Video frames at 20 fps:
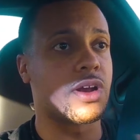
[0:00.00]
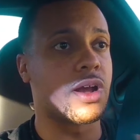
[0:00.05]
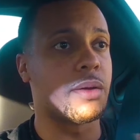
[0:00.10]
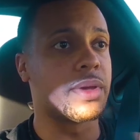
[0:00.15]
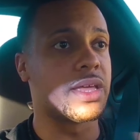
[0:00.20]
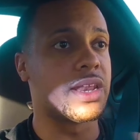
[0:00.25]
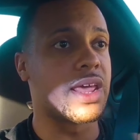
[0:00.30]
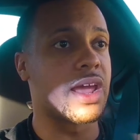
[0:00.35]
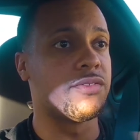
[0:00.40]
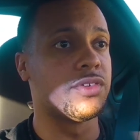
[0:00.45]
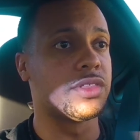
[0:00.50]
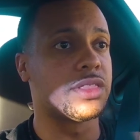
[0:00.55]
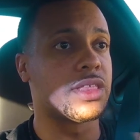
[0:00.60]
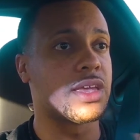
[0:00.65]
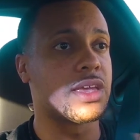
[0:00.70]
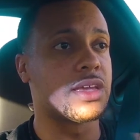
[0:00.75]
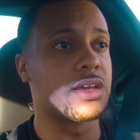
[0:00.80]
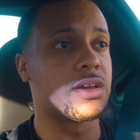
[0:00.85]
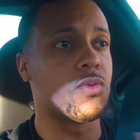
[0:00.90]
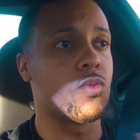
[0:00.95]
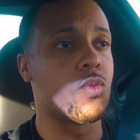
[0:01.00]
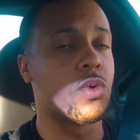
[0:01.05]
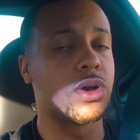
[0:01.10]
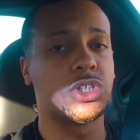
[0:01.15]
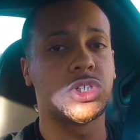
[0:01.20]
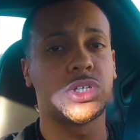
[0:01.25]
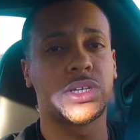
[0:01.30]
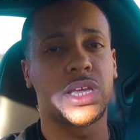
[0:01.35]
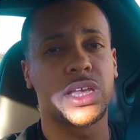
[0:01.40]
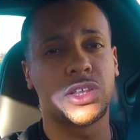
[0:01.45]
I mean, everything,
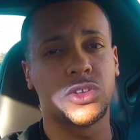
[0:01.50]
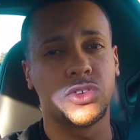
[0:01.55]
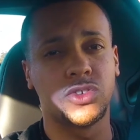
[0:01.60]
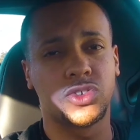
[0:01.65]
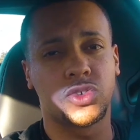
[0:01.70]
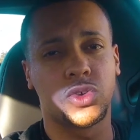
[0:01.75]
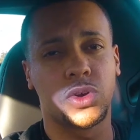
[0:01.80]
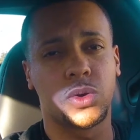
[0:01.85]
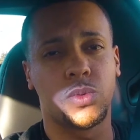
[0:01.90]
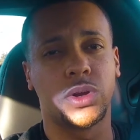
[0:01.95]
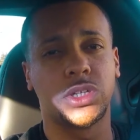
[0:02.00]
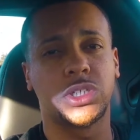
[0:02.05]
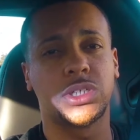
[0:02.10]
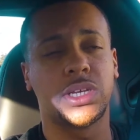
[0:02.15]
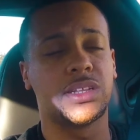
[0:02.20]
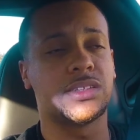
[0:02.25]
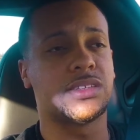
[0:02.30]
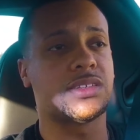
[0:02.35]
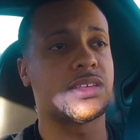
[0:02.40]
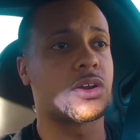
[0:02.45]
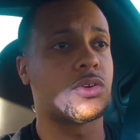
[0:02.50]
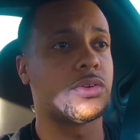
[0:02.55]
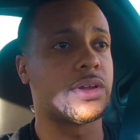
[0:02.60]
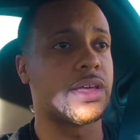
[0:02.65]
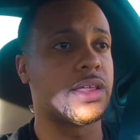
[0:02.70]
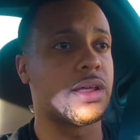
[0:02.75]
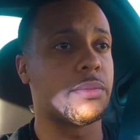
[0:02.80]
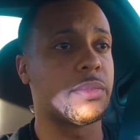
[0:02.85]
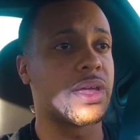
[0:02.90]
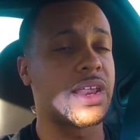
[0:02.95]
once you get used to it, once you get settled
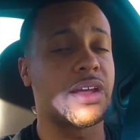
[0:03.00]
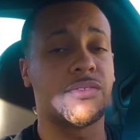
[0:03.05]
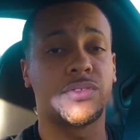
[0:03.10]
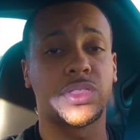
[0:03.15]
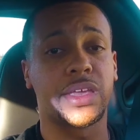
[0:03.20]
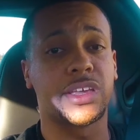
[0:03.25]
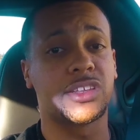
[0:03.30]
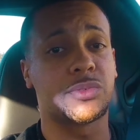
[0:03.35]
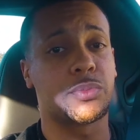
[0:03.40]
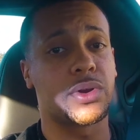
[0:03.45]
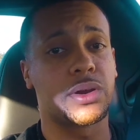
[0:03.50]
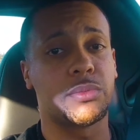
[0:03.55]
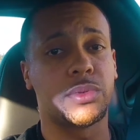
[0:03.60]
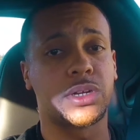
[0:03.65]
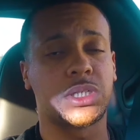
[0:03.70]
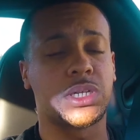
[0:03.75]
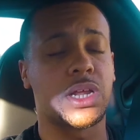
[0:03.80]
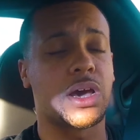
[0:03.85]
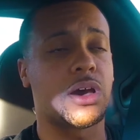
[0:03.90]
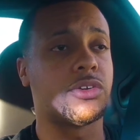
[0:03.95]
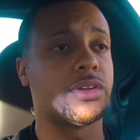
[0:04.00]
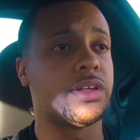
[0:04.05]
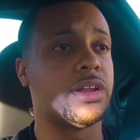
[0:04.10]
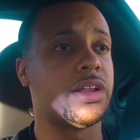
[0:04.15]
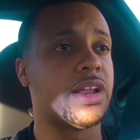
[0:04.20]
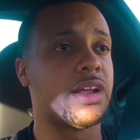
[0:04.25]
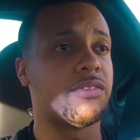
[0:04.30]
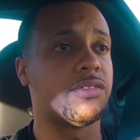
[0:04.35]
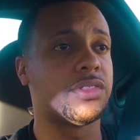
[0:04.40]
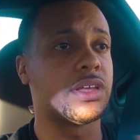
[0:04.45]
in, I mean, everything is pretty much dialed in
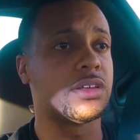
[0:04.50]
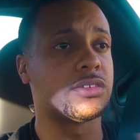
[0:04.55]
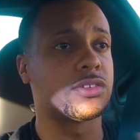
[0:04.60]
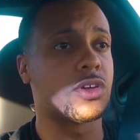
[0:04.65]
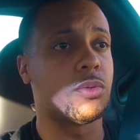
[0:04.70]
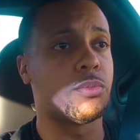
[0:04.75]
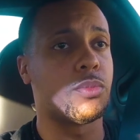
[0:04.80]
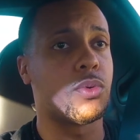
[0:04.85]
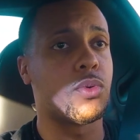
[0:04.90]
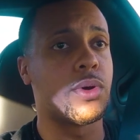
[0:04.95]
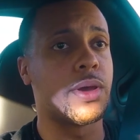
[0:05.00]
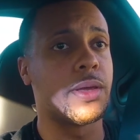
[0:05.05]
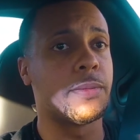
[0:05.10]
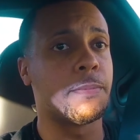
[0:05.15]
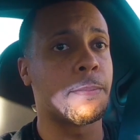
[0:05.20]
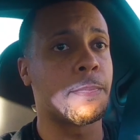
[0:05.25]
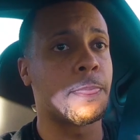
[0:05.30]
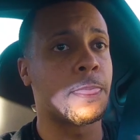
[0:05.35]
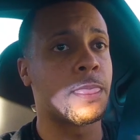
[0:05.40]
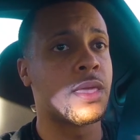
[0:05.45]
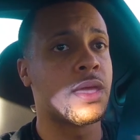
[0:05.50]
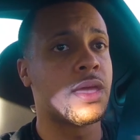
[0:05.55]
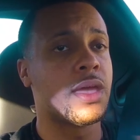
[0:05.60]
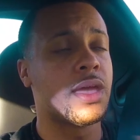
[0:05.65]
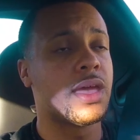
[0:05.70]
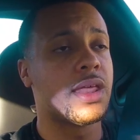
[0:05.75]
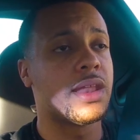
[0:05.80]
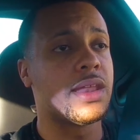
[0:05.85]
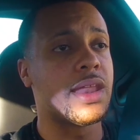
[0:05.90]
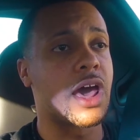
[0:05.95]
and everything's on point.
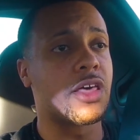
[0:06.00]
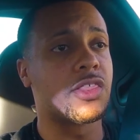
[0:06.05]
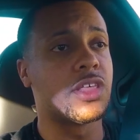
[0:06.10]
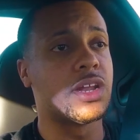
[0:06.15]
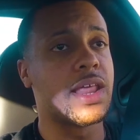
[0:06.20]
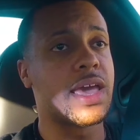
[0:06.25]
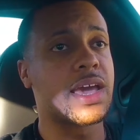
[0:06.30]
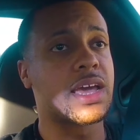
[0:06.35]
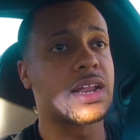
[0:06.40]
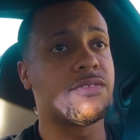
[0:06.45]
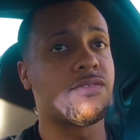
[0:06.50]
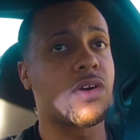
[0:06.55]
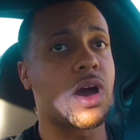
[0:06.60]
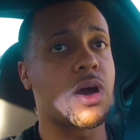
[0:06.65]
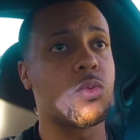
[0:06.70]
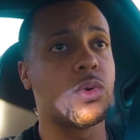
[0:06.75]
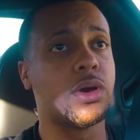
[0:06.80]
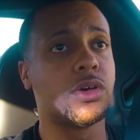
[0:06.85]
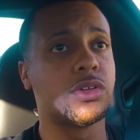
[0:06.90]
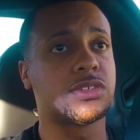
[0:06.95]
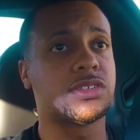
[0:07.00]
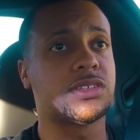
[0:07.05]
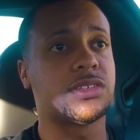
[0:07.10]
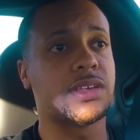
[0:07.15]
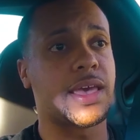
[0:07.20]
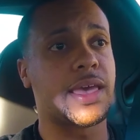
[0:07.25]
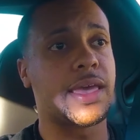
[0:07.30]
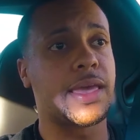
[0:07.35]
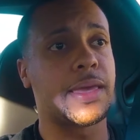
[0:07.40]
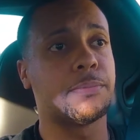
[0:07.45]
Now, the negative I will
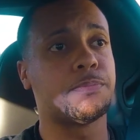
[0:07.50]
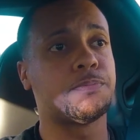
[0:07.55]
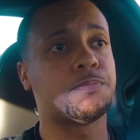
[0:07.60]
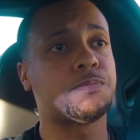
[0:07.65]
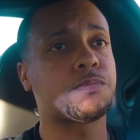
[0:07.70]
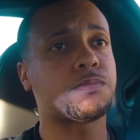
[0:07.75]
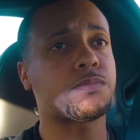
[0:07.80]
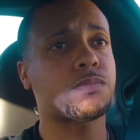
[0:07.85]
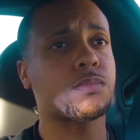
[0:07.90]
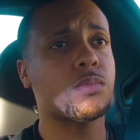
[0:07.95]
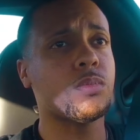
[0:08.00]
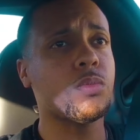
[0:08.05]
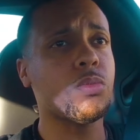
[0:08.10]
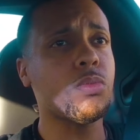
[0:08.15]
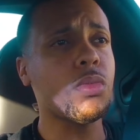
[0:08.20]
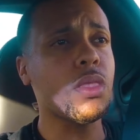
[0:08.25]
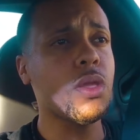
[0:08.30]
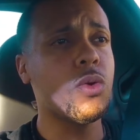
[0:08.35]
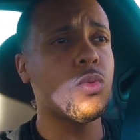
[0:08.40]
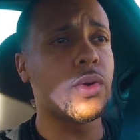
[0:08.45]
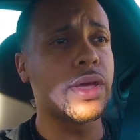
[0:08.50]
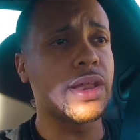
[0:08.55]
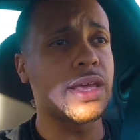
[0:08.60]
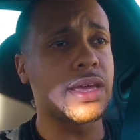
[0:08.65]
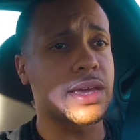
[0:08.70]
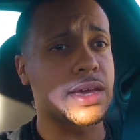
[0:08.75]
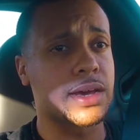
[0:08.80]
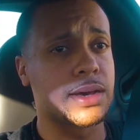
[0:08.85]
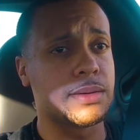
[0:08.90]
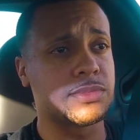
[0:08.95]
say when
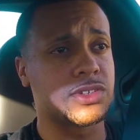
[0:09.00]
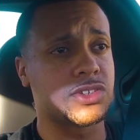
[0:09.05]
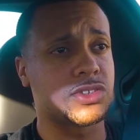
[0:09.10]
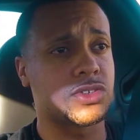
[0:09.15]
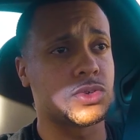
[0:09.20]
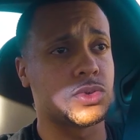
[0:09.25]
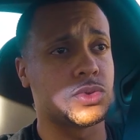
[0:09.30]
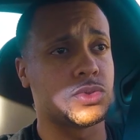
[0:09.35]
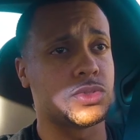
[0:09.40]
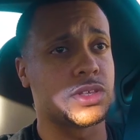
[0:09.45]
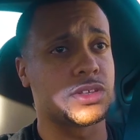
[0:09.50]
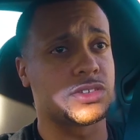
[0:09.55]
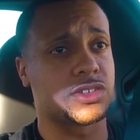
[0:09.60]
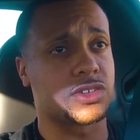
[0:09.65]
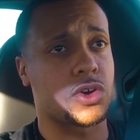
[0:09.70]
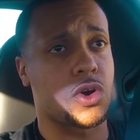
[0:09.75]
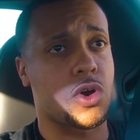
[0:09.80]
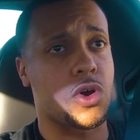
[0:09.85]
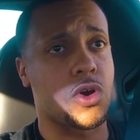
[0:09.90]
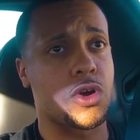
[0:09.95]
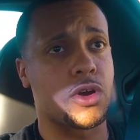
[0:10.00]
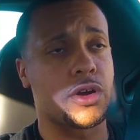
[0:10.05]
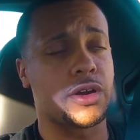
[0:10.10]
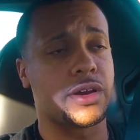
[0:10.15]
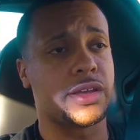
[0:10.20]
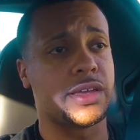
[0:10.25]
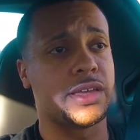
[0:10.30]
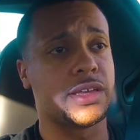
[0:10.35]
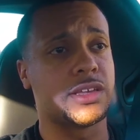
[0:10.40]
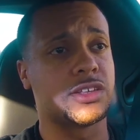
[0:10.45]
it comes to this
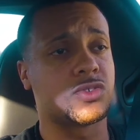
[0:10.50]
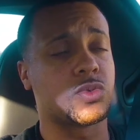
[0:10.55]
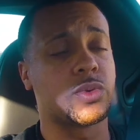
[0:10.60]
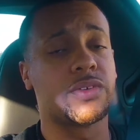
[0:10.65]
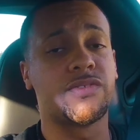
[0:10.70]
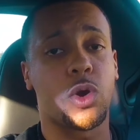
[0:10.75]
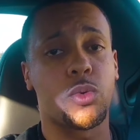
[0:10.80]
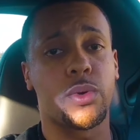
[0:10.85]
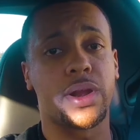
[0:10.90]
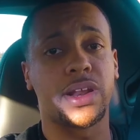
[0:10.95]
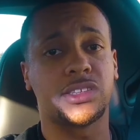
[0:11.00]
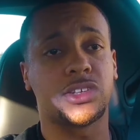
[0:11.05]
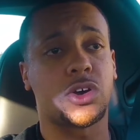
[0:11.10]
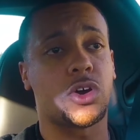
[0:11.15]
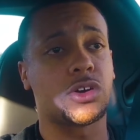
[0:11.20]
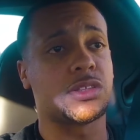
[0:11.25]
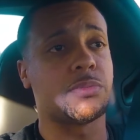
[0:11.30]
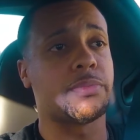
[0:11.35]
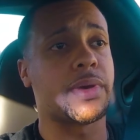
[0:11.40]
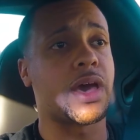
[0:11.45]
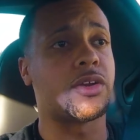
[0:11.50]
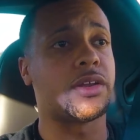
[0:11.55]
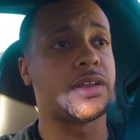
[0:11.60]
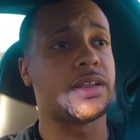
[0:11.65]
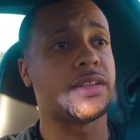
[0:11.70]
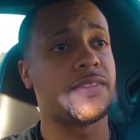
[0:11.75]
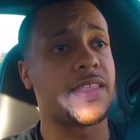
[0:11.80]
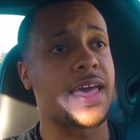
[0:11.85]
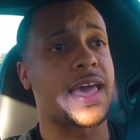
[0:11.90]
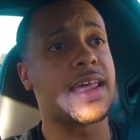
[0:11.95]
car is, we've already talked about
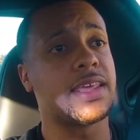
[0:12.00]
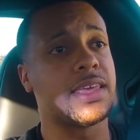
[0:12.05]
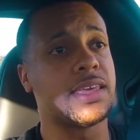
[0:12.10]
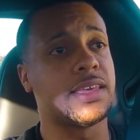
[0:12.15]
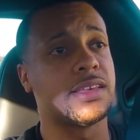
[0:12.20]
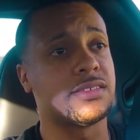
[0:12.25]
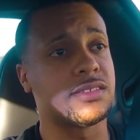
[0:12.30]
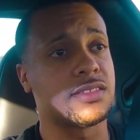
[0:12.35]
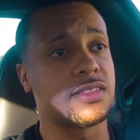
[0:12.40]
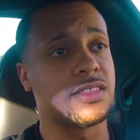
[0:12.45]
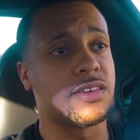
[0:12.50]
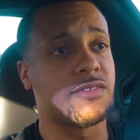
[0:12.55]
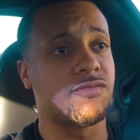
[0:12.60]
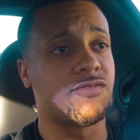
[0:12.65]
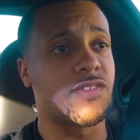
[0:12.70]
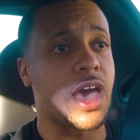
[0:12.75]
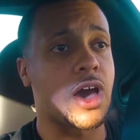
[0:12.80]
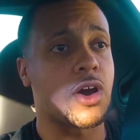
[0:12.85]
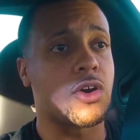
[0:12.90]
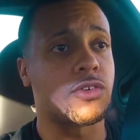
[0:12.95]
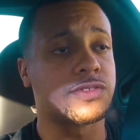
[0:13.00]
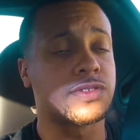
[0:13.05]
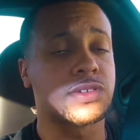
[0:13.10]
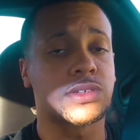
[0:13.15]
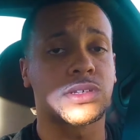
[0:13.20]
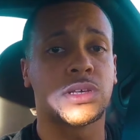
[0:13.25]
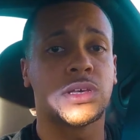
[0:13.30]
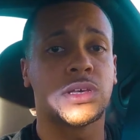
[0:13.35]
it, and that is the valves,